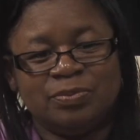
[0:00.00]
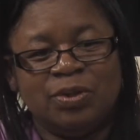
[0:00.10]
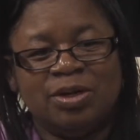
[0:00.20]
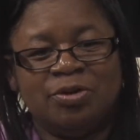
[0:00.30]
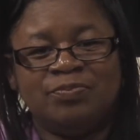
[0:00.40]

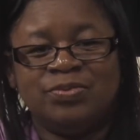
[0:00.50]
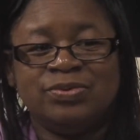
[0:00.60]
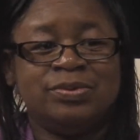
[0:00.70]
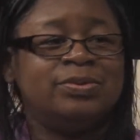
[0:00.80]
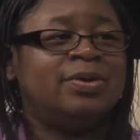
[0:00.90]
We hope
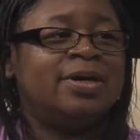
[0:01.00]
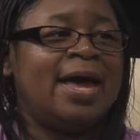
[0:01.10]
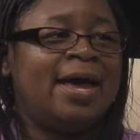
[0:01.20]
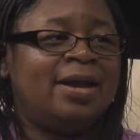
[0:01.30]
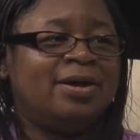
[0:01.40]
to
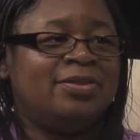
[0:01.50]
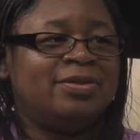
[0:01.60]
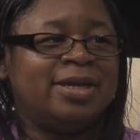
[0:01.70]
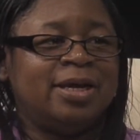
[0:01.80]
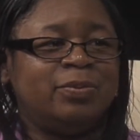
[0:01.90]
add
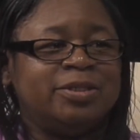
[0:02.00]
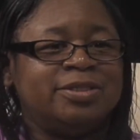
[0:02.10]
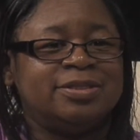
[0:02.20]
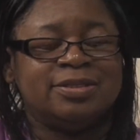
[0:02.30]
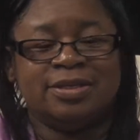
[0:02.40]
other
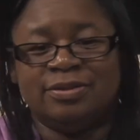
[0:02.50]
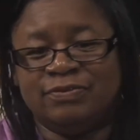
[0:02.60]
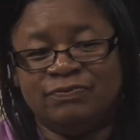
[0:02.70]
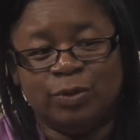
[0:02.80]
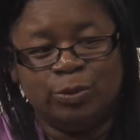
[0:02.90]
languages in
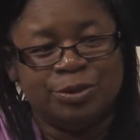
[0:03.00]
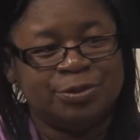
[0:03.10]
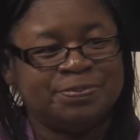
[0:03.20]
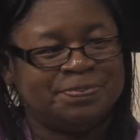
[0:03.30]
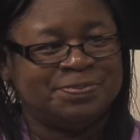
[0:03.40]
the future.